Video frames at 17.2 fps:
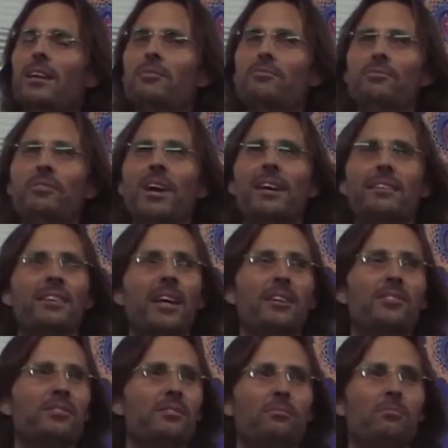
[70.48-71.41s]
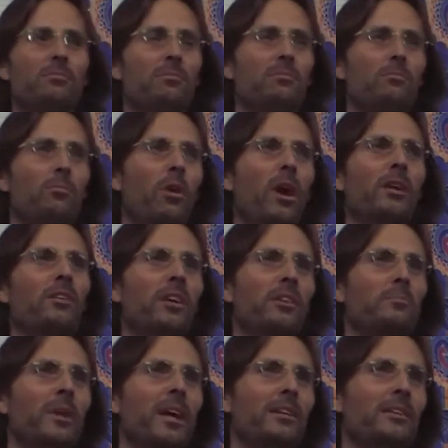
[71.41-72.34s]
And in fact, that's why
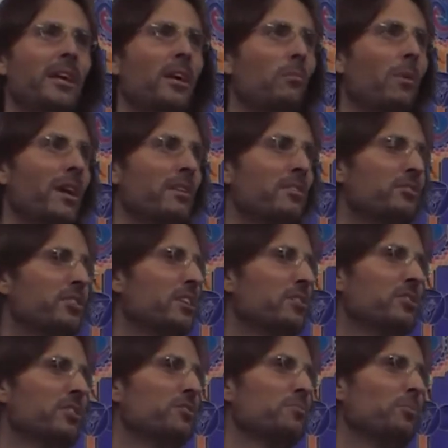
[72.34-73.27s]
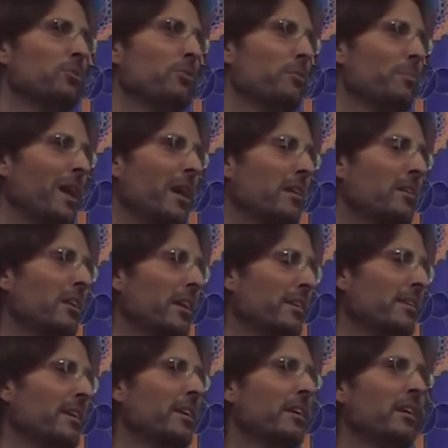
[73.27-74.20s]
God made it that way, to teach us more about
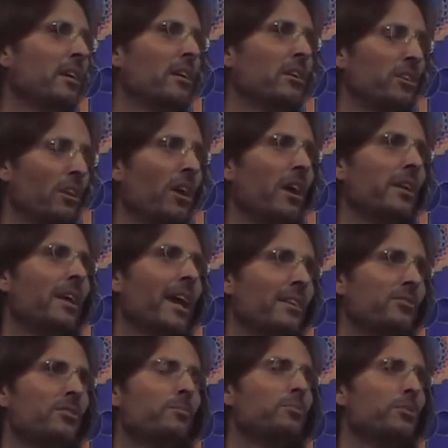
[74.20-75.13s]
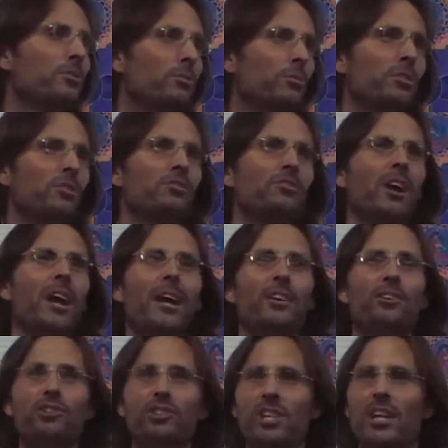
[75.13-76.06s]
God. God has a pure
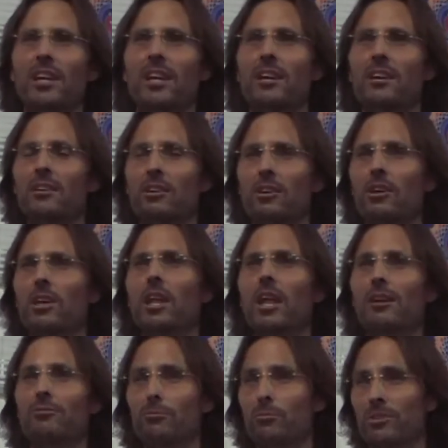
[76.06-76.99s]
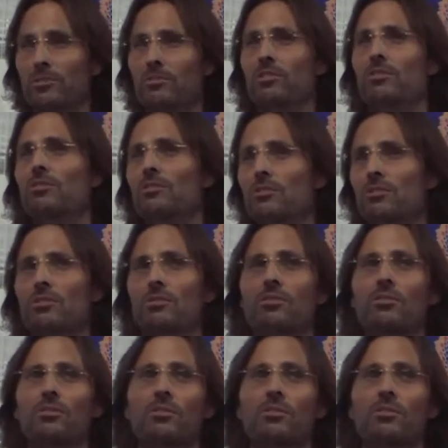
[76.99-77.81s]
desire to share her love with you.